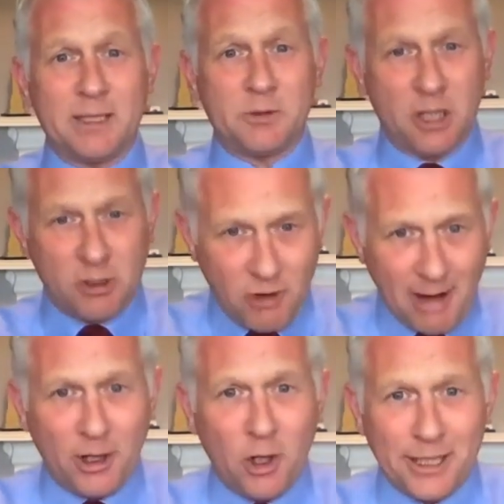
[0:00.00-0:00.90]
so we've got to
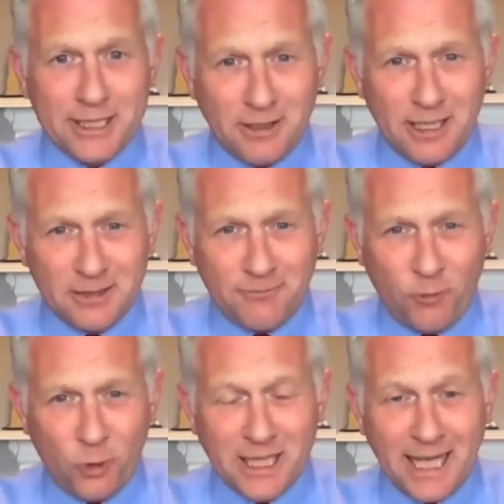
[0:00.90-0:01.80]
cram a lot into
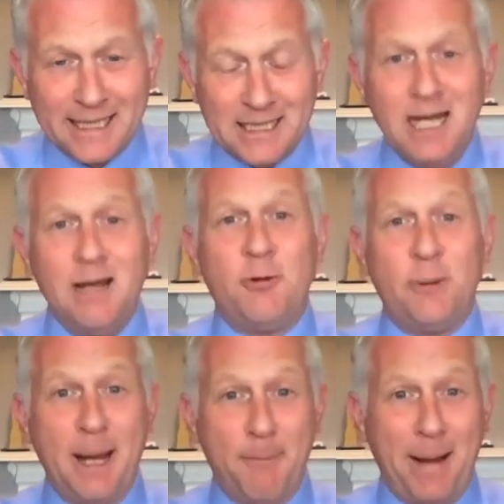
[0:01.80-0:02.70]
4 days before we
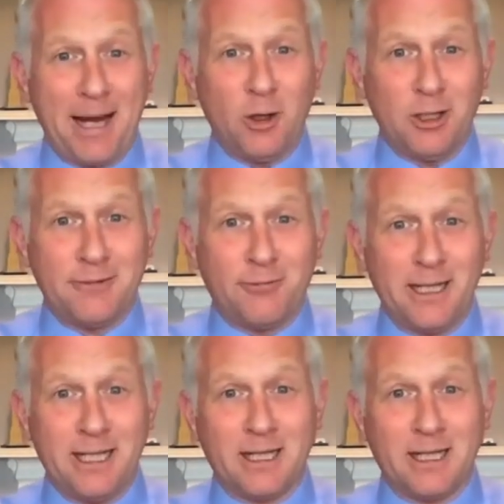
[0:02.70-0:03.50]
hit Bank Holiday Friday,